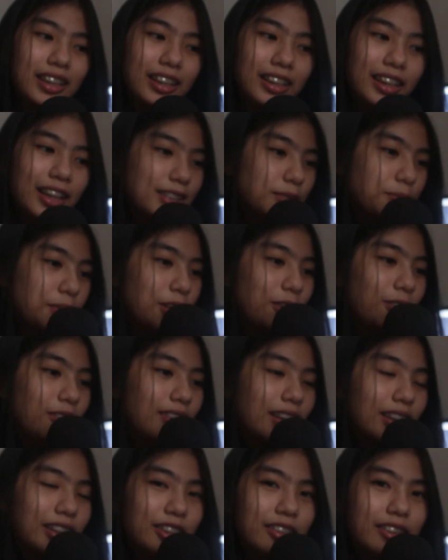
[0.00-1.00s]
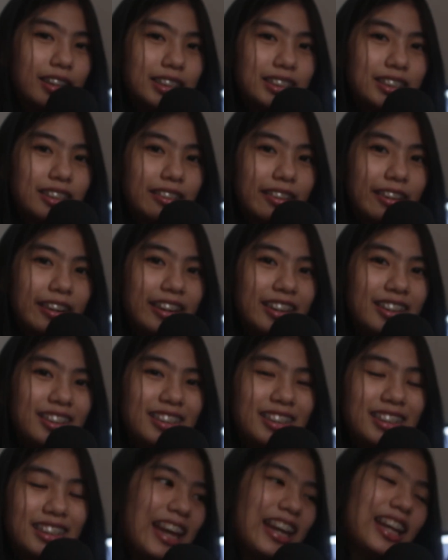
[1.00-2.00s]
It lets me know that you guys are there.
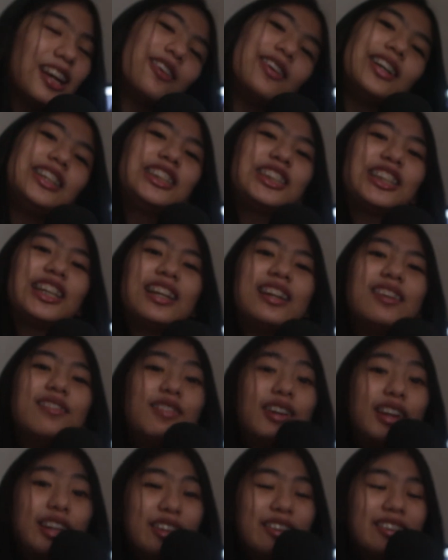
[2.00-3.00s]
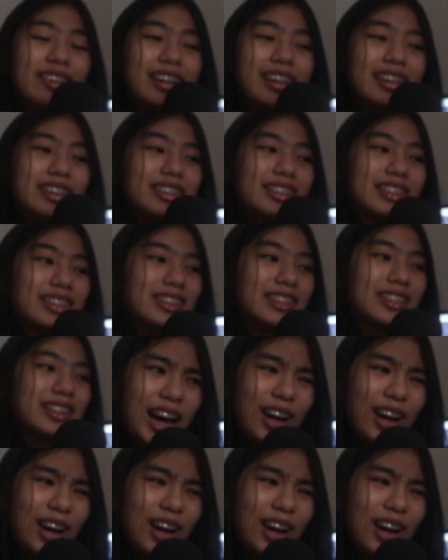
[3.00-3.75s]
And a question for you guys: